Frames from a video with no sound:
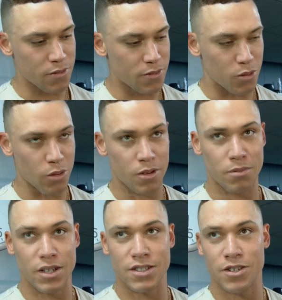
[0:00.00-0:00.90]
we could
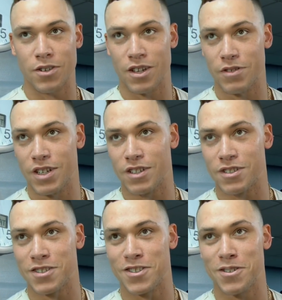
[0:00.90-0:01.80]
play 10 or 11
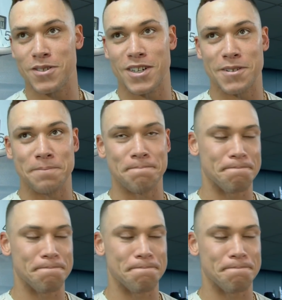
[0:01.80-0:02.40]
innings, you know. Um,